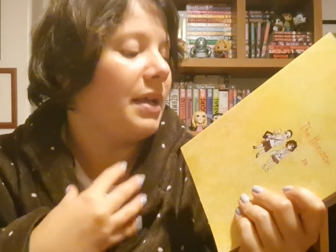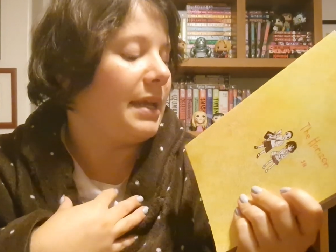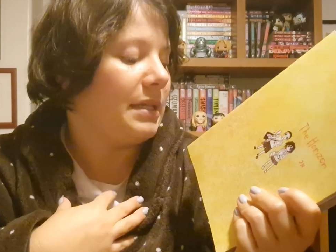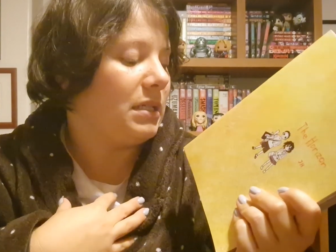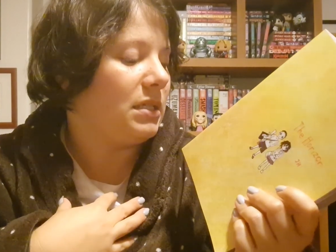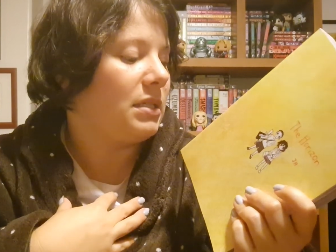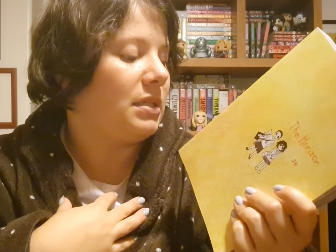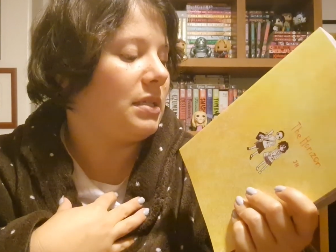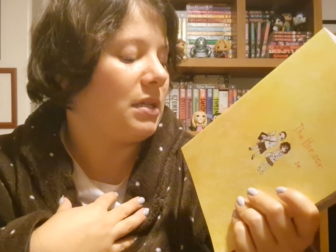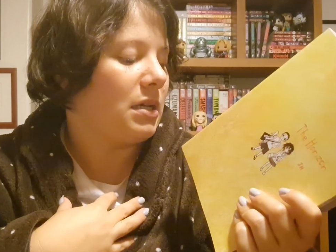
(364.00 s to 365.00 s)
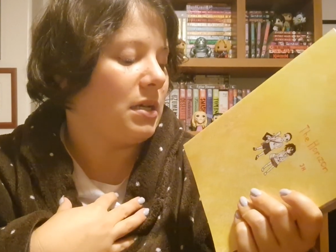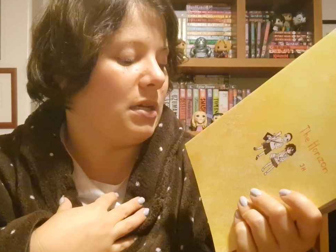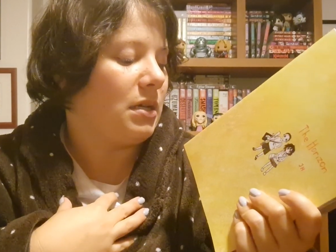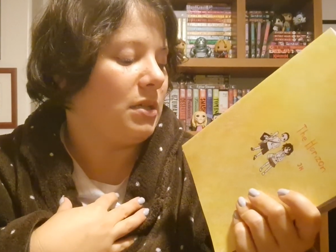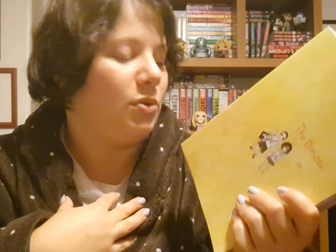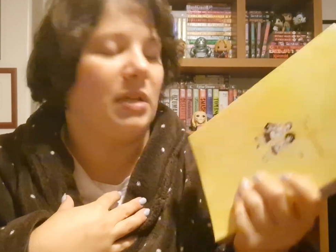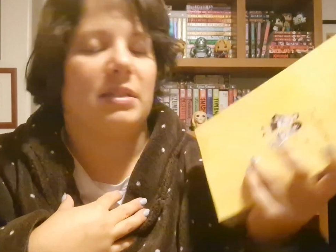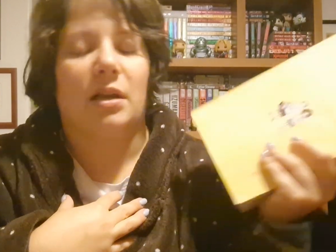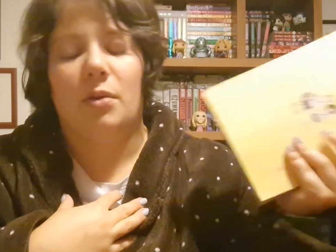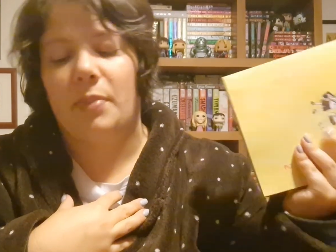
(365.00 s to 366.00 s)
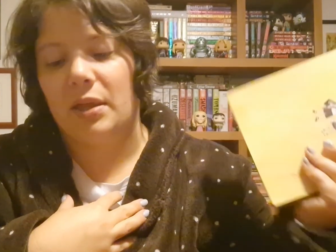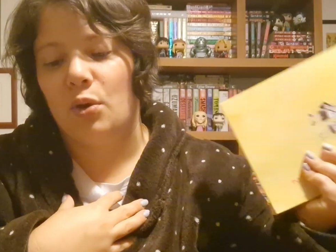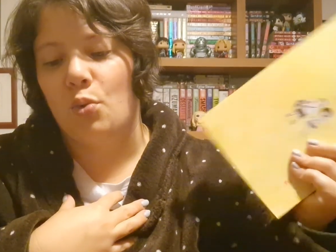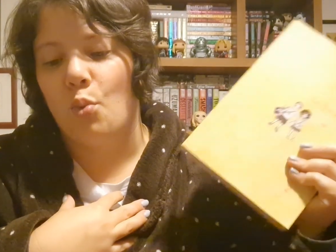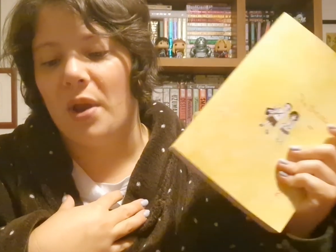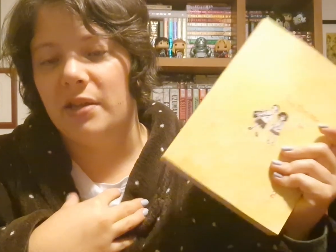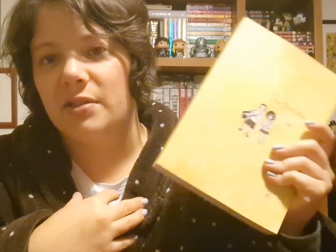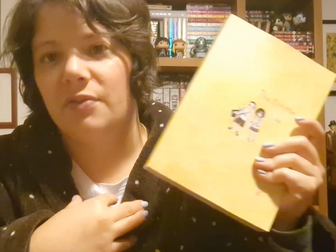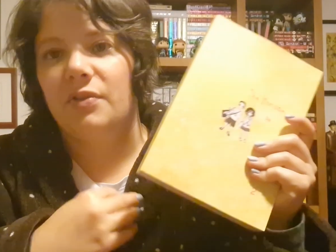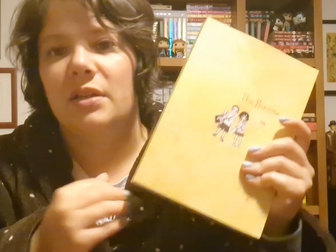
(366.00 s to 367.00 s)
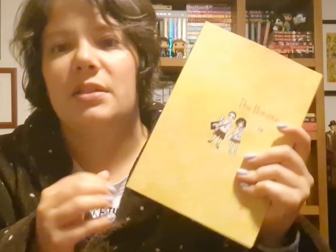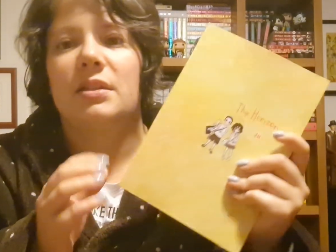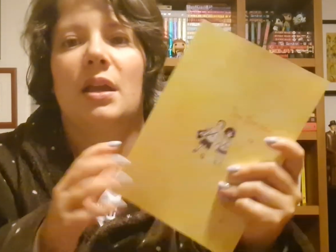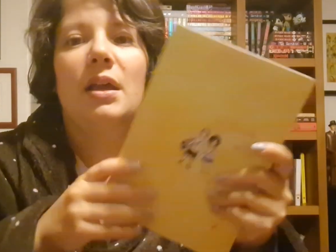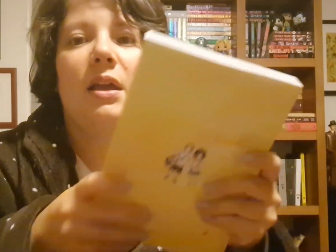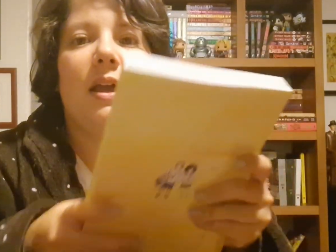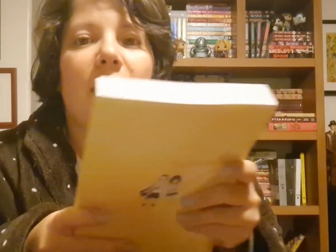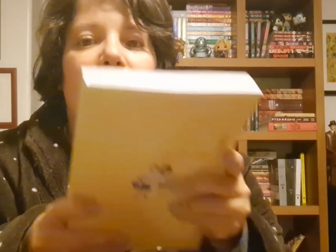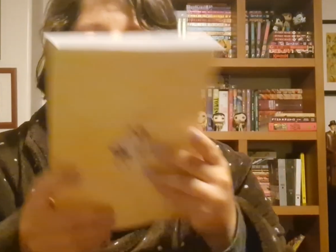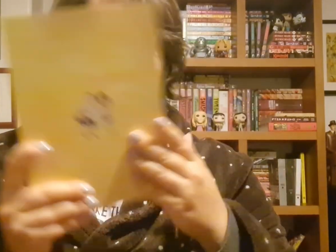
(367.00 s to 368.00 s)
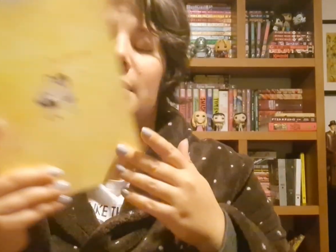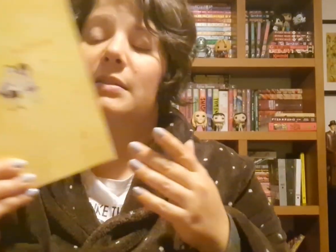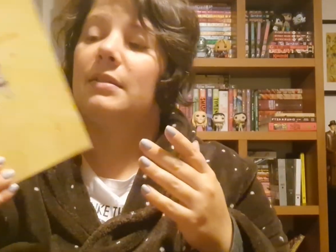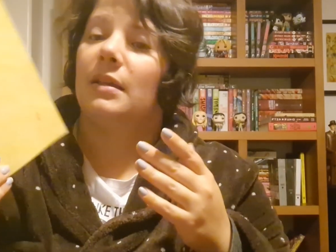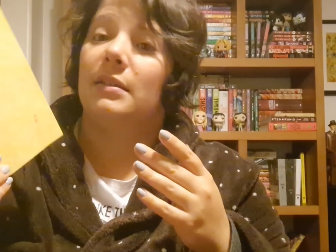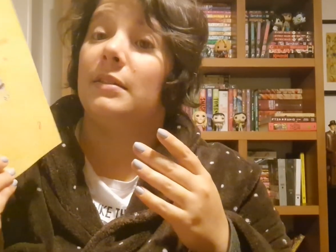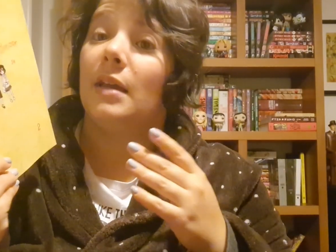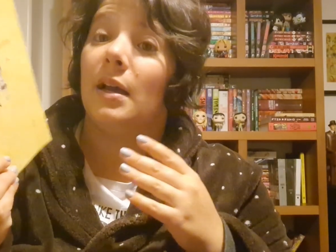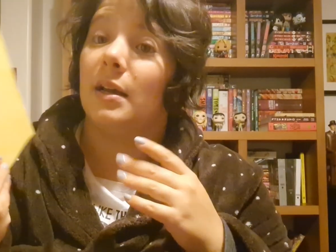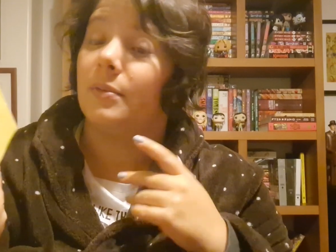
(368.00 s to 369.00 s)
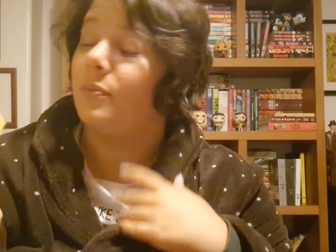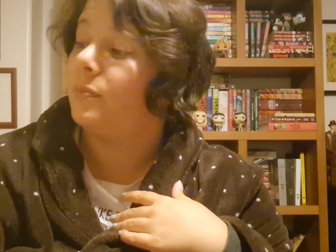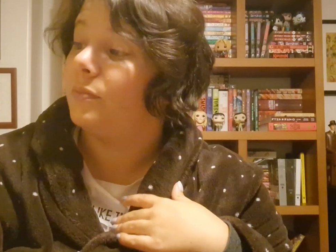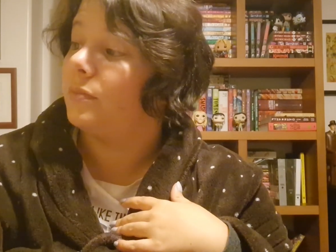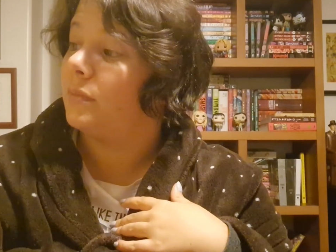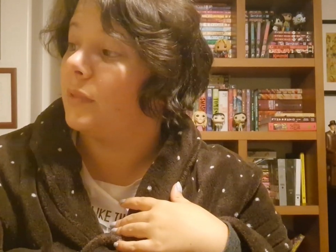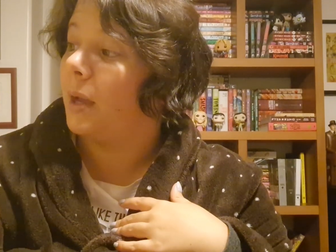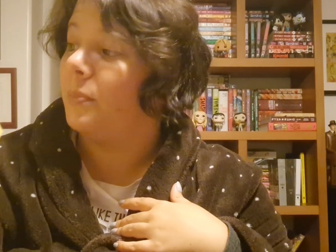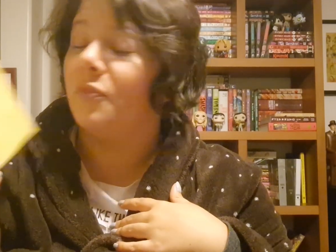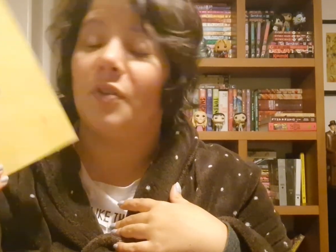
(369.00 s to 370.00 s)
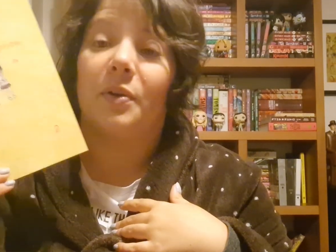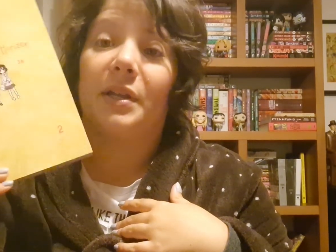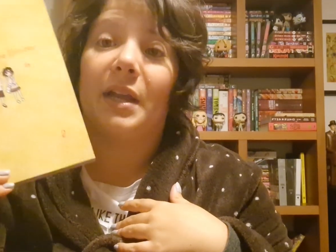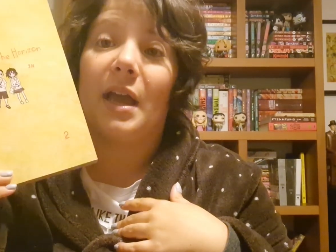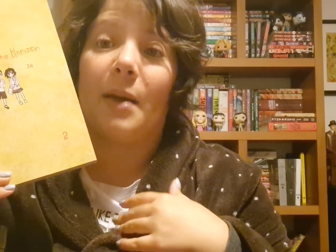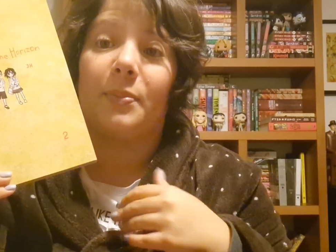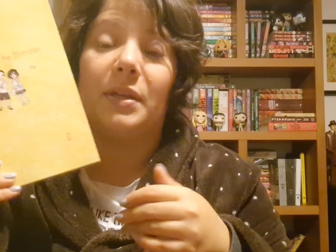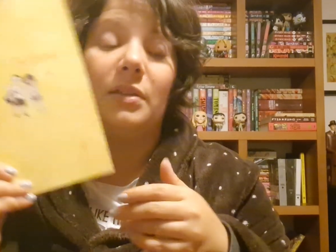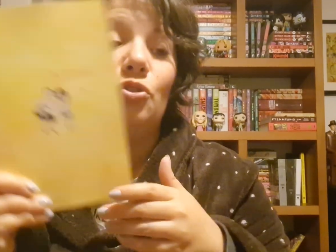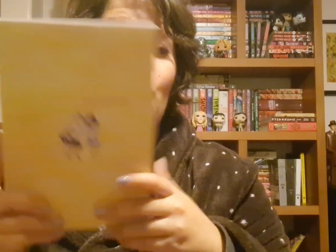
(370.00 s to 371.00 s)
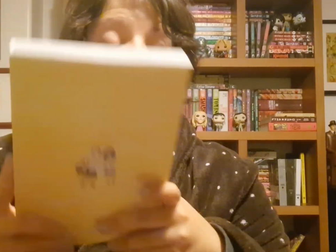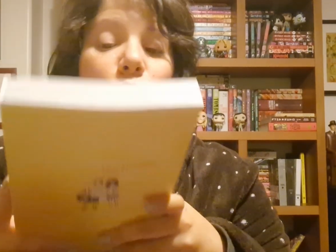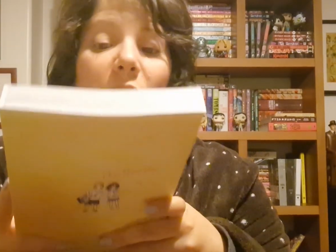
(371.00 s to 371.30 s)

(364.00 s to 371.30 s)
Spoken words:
and you can tell by the weight of it. And yeah, I'm very happy to